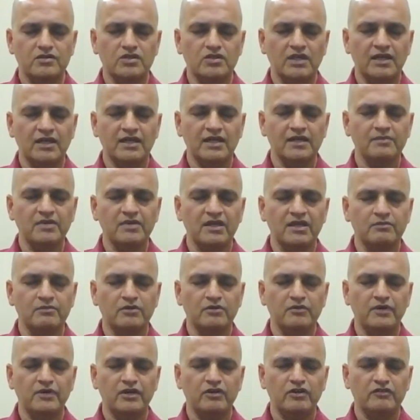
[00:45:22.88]
Gently
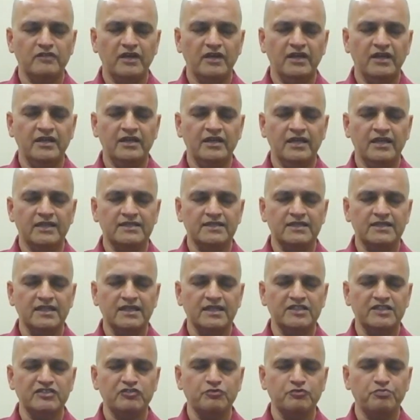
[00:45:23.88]
become aware of any
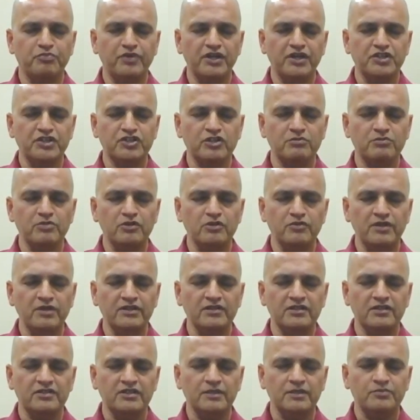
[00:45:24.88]
excessive pressure
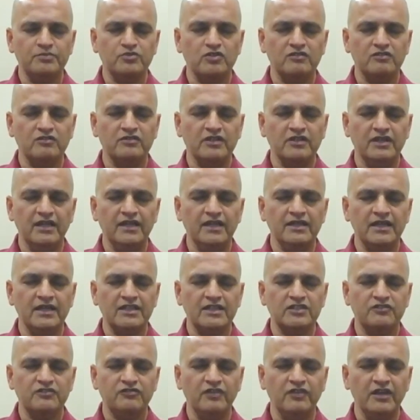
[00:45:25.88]
between the tips of the
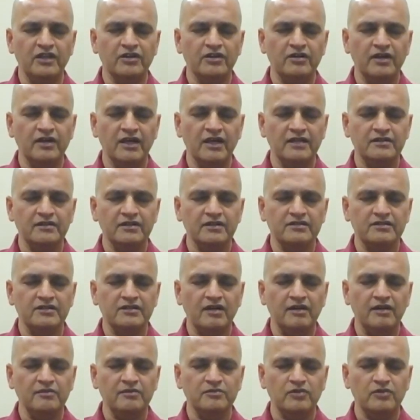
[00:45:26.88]
index finger and the
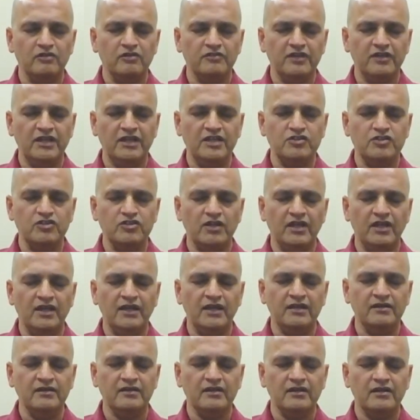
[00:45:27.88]
thumb of each
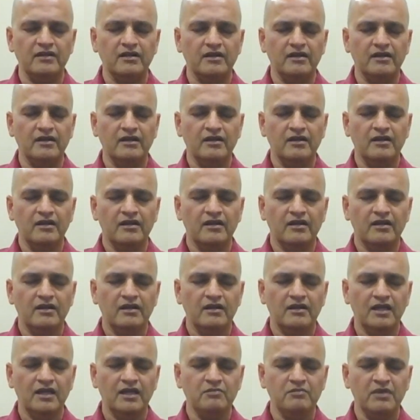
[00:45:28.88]
hand,
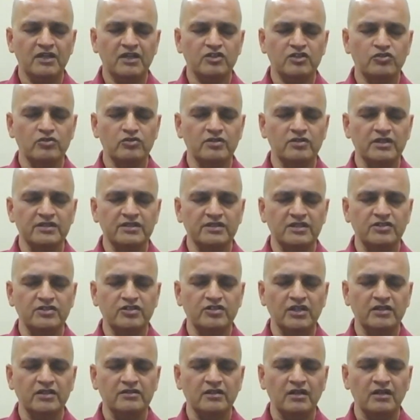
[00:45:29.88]
and make sure there's a
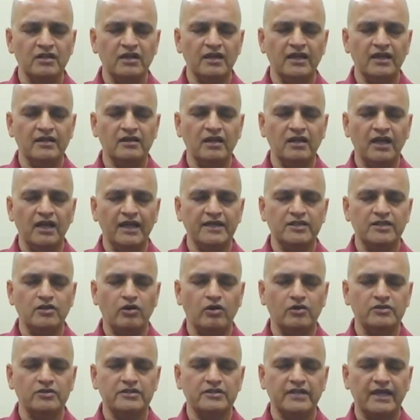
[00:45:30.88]
gentle and light
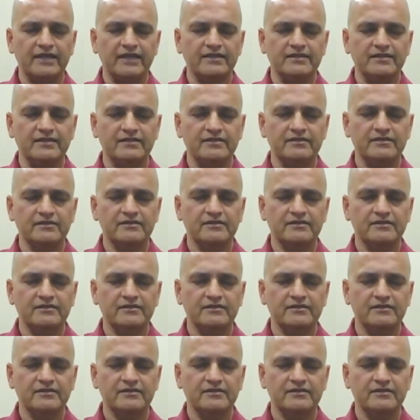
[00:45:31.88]
contact.